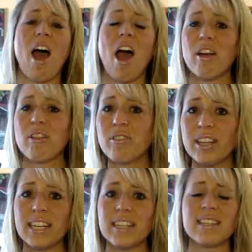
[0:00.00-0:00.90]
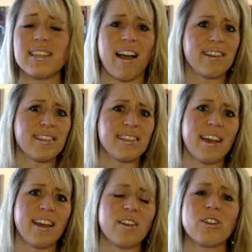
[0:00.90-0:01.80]
athletes, ice
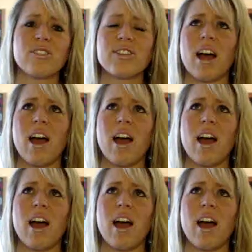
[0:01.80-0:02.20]
skaters,